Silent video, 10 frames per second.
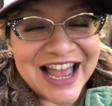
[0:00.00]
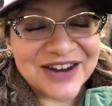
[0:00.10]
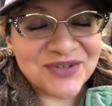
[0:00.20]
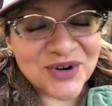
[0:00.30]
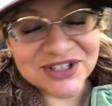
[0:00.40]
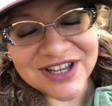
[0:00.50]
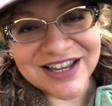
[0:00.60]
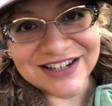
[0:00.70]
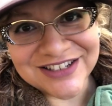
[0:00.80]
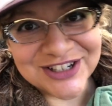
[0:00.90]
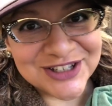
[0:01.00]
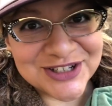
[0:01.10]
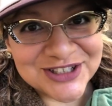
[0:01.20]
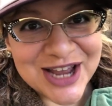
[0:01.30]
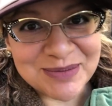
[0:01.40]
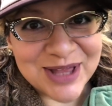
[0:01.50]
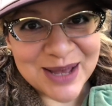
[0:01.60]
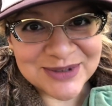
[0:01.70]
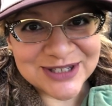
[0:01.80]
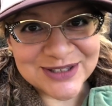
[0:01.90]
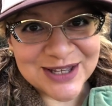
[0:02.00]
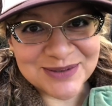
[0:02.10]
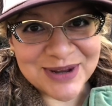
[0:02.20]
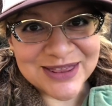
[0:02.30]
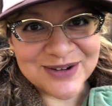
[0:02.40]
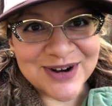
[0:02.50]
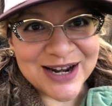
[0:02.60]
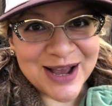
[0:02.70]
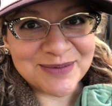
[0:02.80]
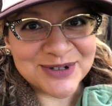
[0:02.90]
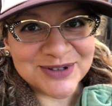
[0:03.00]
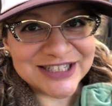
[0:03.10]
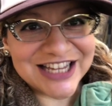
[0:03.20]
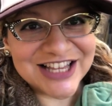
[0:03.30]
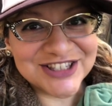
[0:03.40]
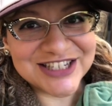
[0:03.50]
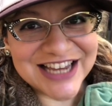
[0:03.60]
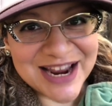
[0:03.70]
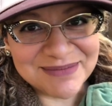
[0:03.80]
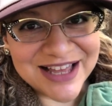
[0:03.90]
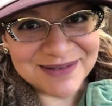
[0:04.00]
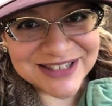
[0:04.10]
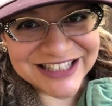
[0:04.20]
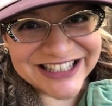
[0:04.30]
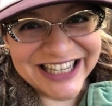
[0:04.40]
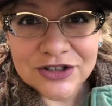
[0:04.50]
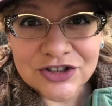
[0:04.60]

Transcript: And of course I did a little time lapse, because that's my thing right I'm doing tons of time lapses.